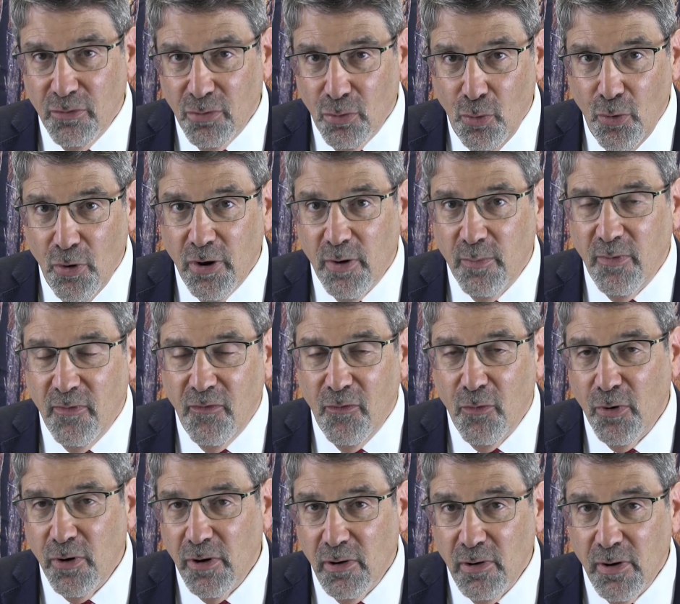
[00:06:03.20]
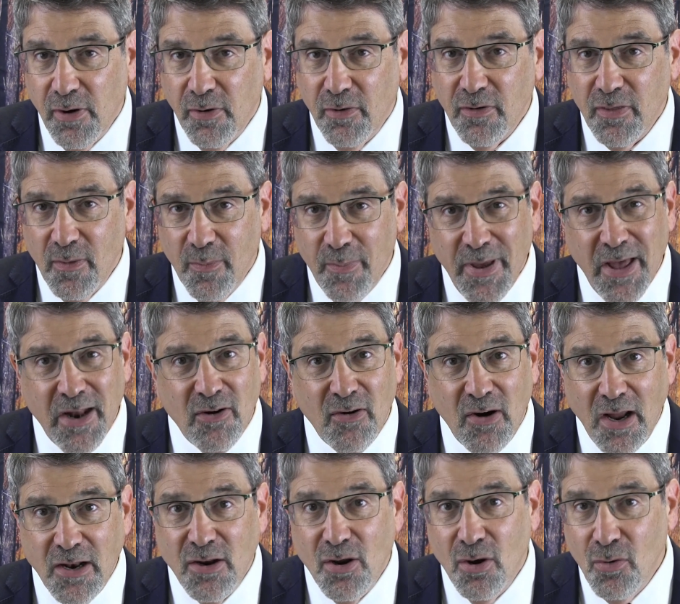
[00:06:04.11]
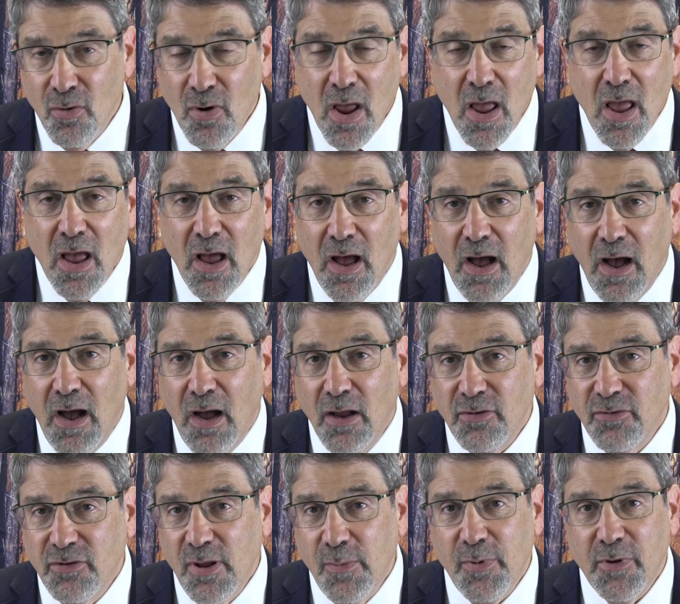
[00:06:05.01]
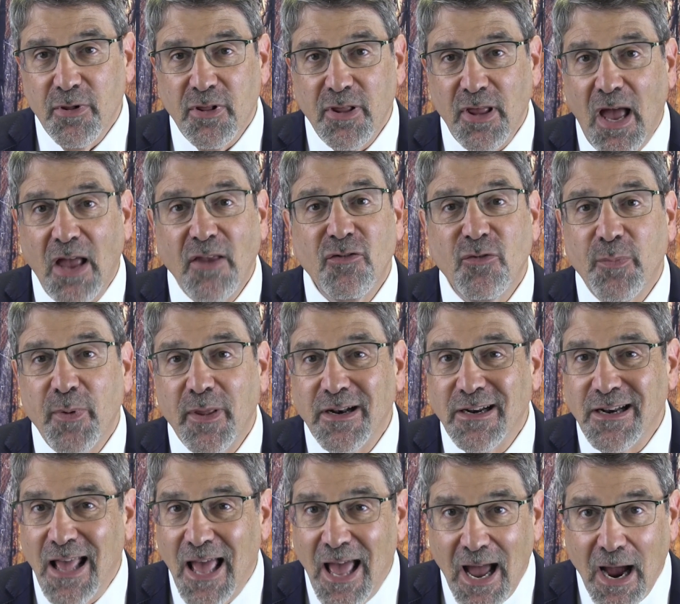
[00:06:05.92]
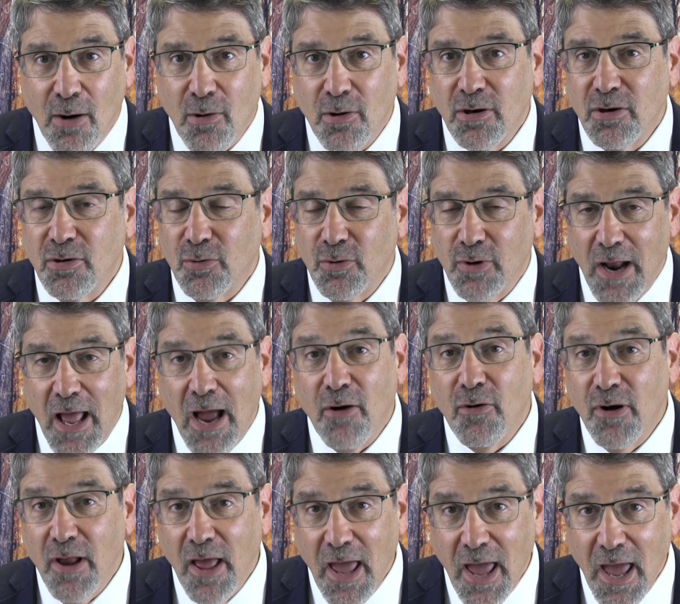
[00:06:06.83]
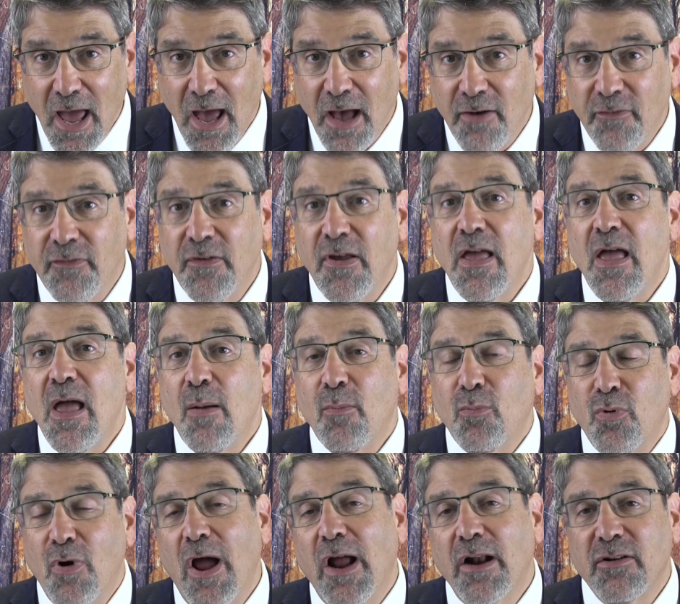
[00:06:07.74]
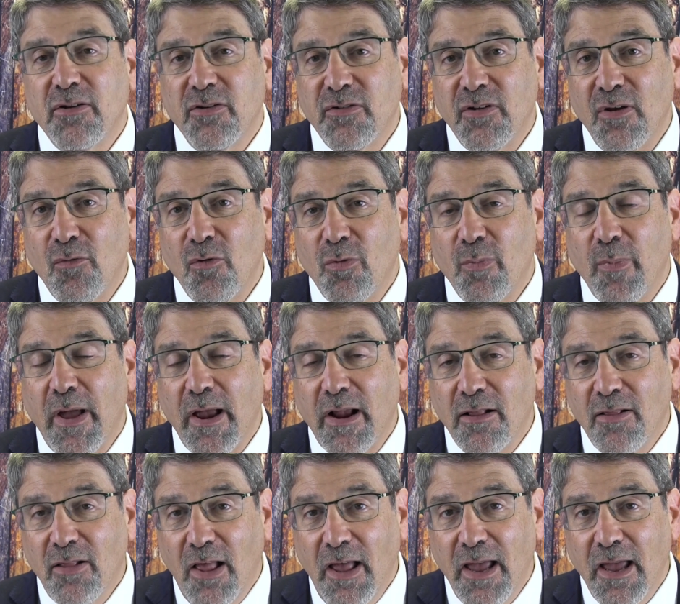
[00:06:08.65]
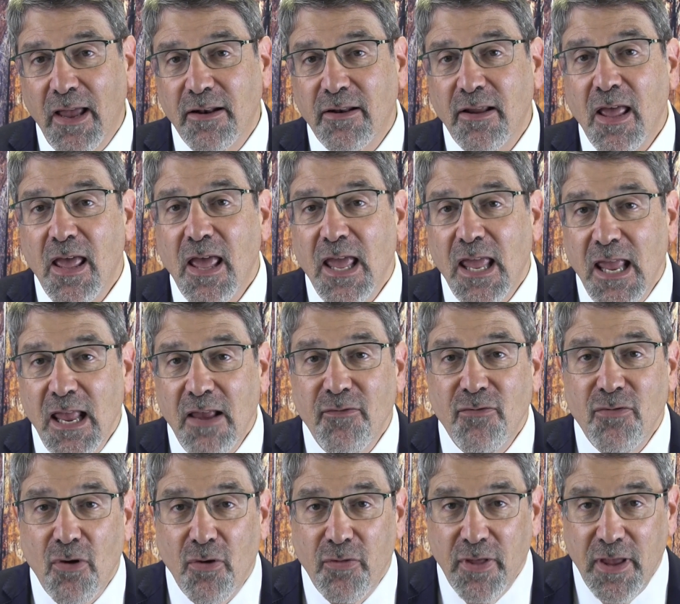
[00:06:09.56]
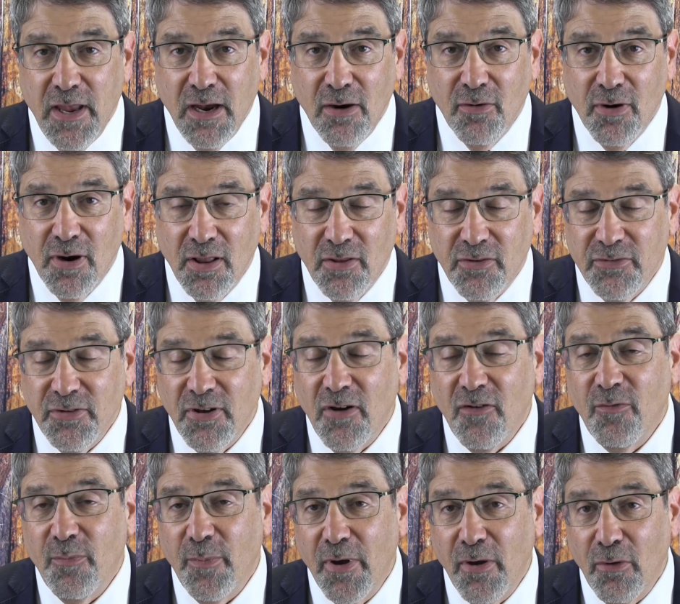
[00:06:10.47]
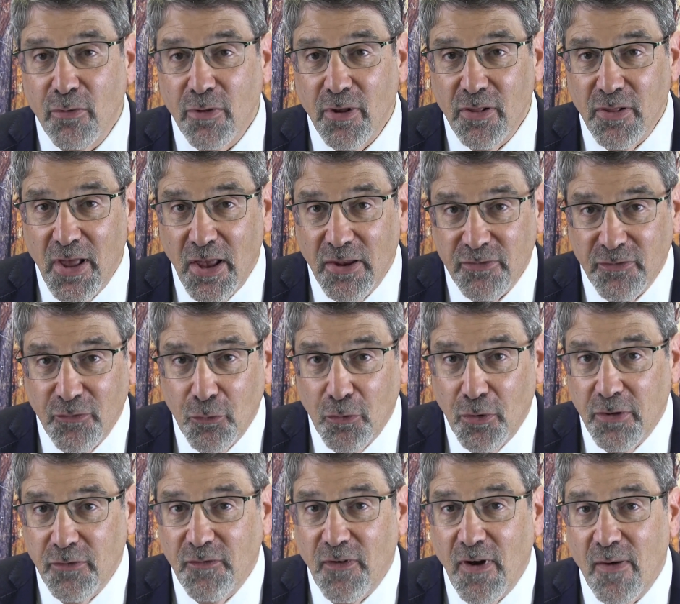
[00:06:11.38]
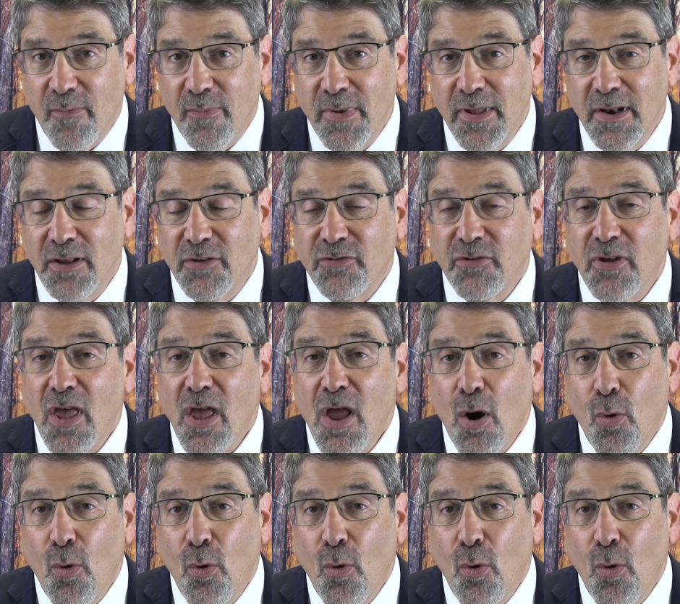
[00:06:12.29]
your lawyer before your hearing, the better. I know typically I spend an hour to an hour and a half practicing with my client, even though the hearing itself might only last 45 minutes.